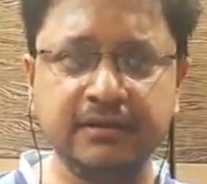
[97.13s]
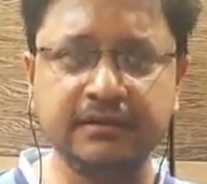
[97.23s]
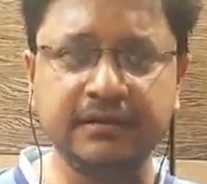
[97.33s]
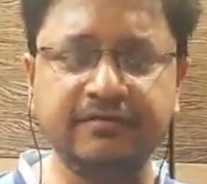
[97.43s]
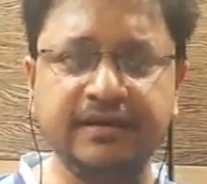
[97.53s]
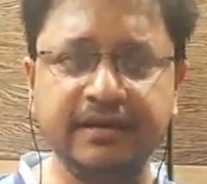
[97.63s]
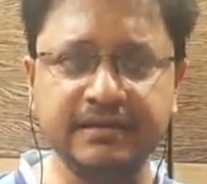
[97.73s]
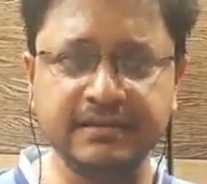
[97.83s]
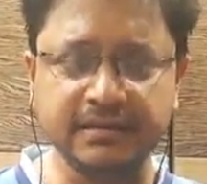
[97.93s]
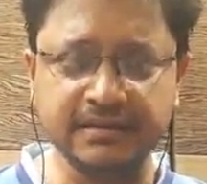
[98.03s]
There are
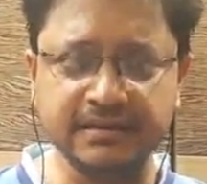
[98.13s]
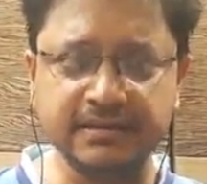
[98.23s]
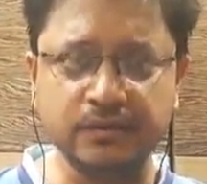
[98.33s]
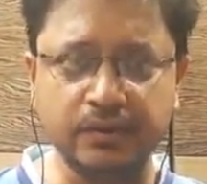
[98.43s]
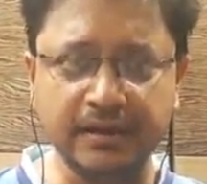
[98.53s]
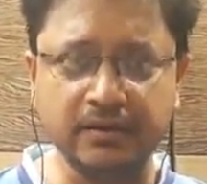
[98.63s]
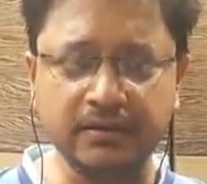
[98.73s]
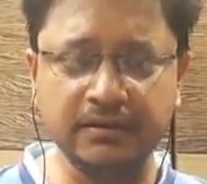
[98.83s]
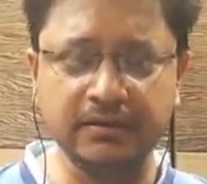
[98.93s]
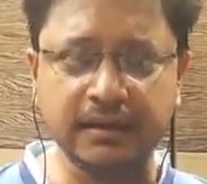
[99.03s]
various studies that are going
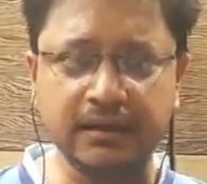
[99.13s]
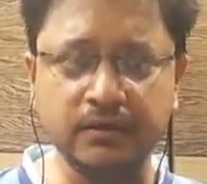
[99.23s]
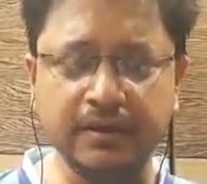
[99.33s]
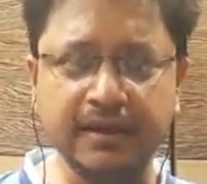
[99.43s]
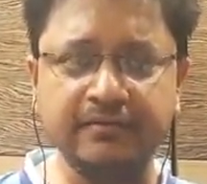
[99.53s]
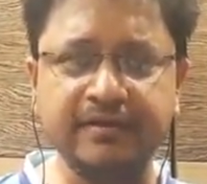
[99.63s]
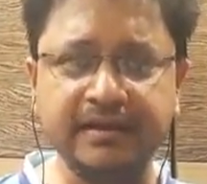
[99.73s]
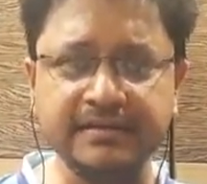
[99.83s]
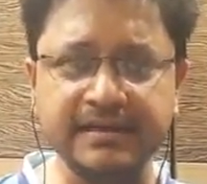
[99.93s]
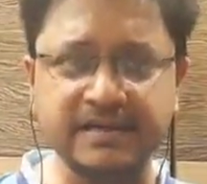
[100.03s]
on and looking at
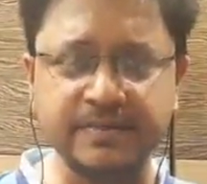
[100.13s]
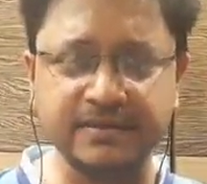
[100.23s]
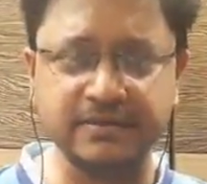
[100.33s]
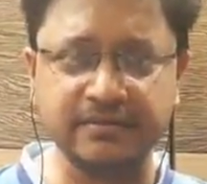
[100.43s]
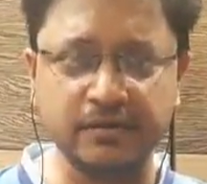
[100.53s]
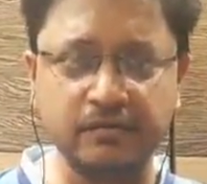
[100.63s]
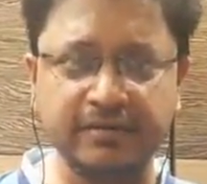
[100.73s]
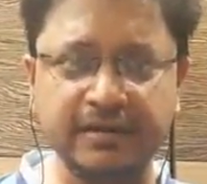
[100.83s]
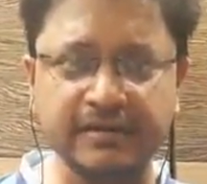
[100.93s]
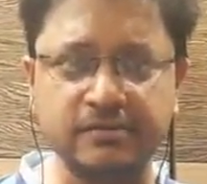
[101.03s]
various aspects of the
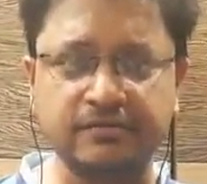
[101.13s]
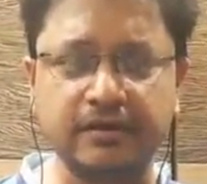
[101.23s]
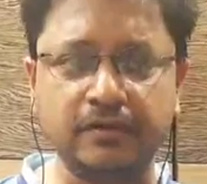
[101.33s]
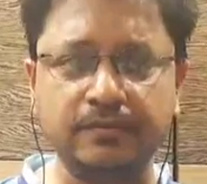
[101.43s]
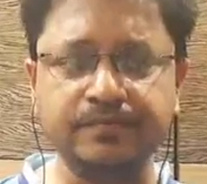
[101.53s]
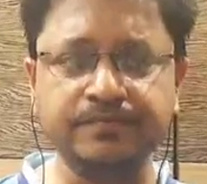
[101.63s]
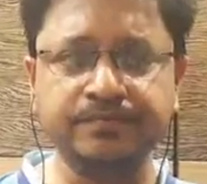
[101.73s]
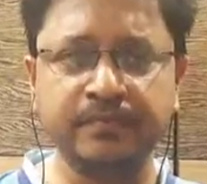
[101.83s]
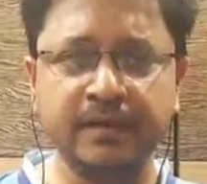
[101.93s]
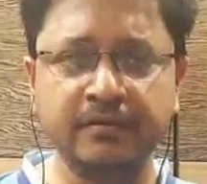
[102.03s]
COVID as of now.
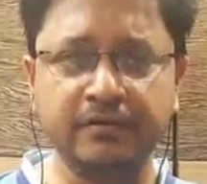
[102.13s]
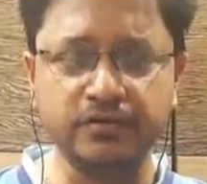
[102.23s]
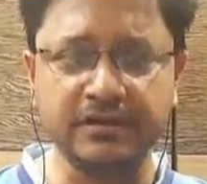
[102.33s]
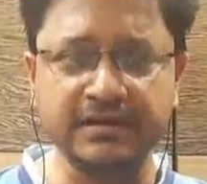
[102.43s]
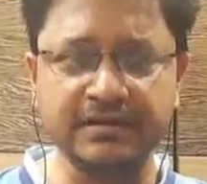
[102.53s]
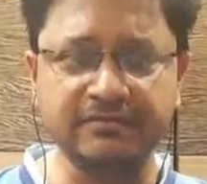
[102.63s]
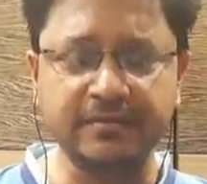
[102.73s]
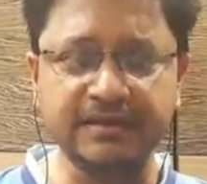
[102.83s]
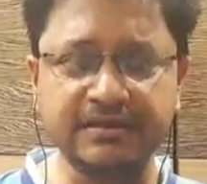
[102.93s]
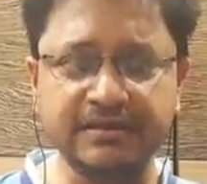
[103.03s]
Few studies have
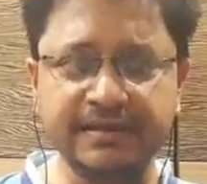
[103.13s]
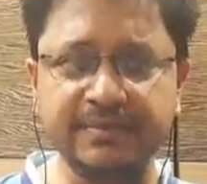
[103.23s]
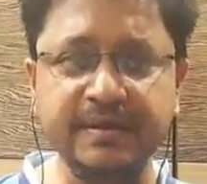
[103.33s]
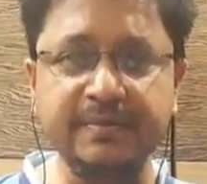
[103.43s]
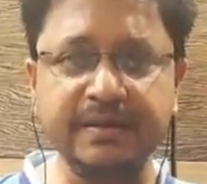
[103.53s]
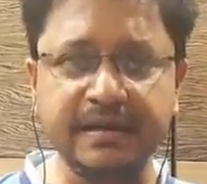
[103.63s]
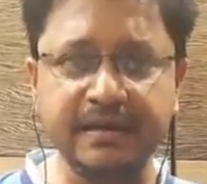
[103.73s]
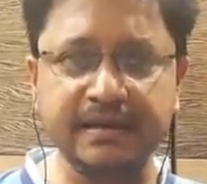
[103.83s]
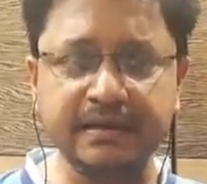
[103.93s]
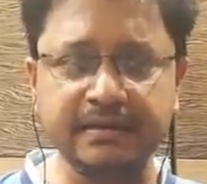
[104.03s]
mentioned that
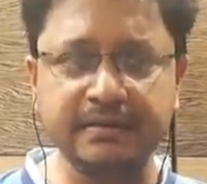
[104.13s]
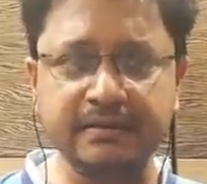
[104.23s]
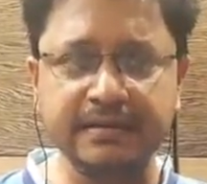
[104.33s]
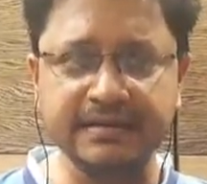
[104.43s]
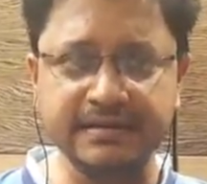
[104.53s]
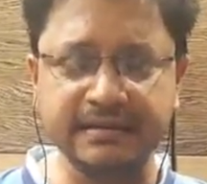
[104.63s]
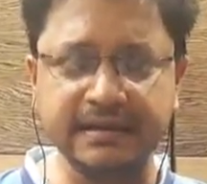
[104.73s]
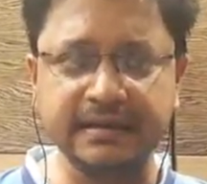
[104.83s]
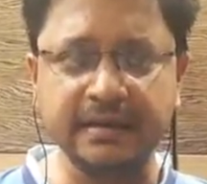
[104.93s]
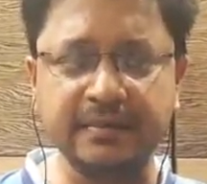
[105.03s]
PPI recently
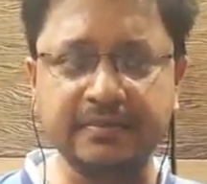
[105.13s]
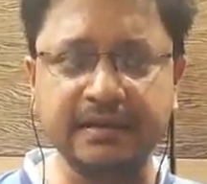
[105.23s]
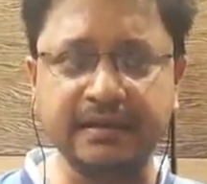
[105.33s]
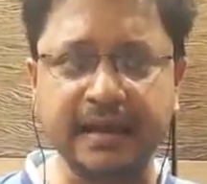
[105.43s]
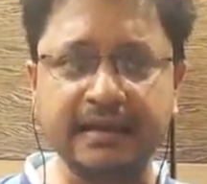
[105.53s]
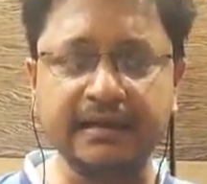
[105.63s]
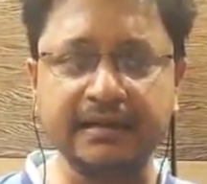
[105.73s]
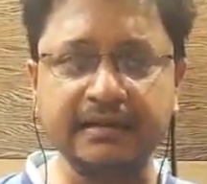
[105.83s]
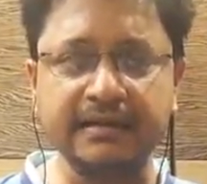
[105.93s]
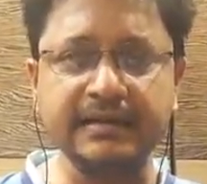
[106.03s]
had come up that can
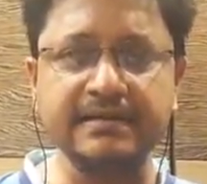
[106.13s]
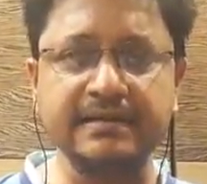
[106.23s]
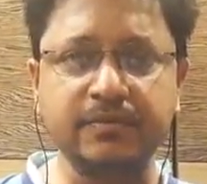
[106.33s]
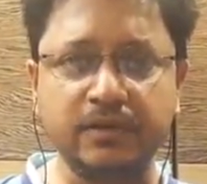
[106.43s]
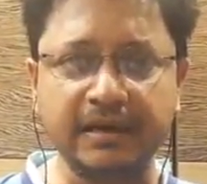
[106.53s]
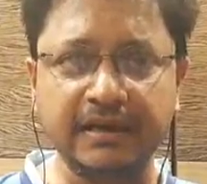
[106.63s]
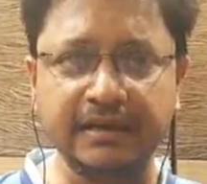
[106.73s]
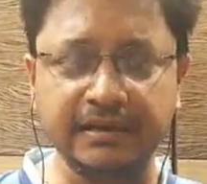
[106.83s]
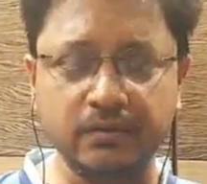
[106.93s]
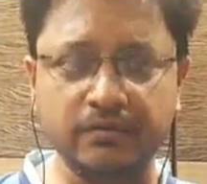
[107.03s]
increase the
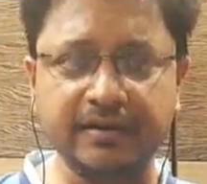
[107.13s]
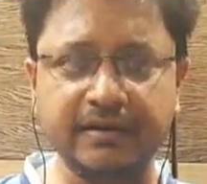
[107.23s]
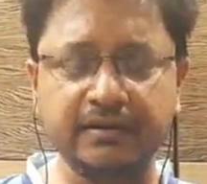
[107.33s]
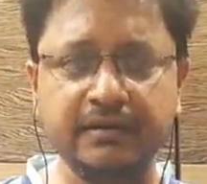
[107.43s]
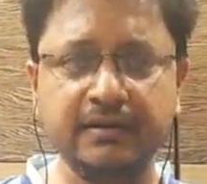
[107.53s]
mortality in COVID.